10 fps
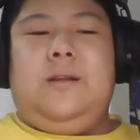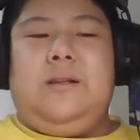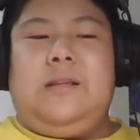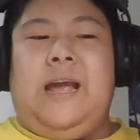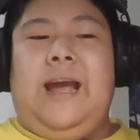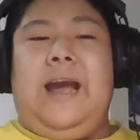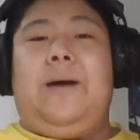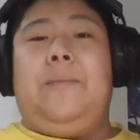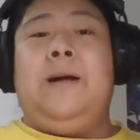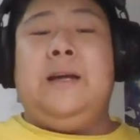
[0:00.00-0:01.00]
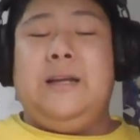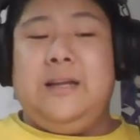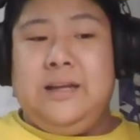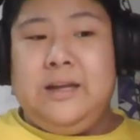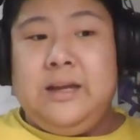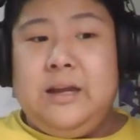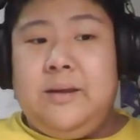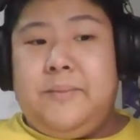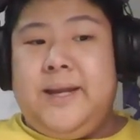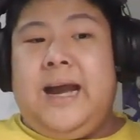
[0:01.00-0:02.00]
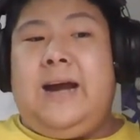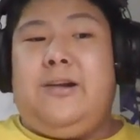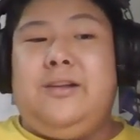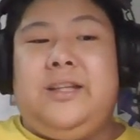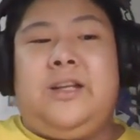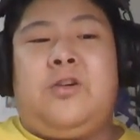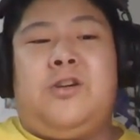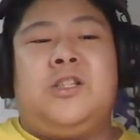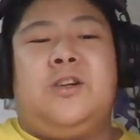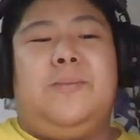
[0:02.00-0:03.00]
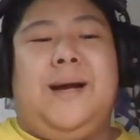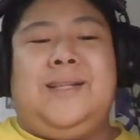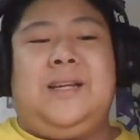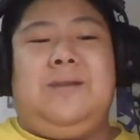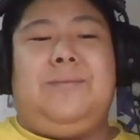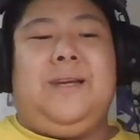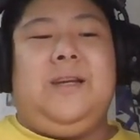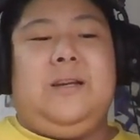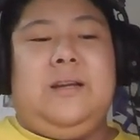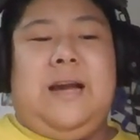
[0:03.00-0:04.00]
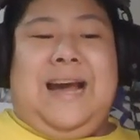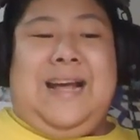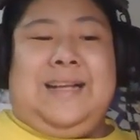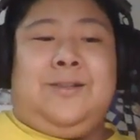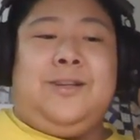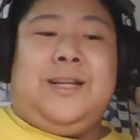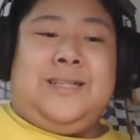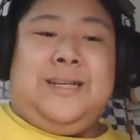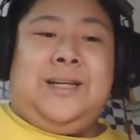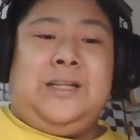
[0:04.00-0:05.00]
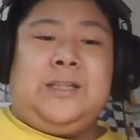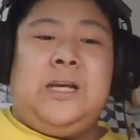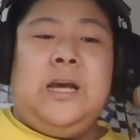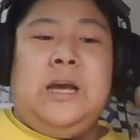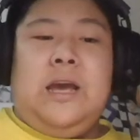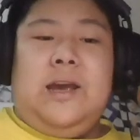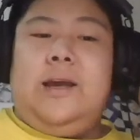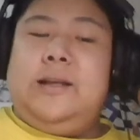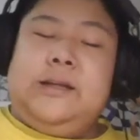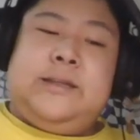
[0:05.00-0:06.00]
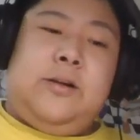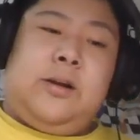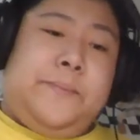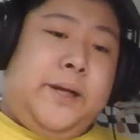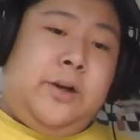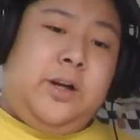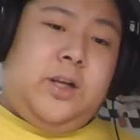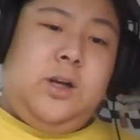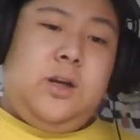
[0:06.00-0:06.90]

damn. But yeah, I don't think the Cornerstone Mask is gonna be as good as the others. Is it still gonna be good?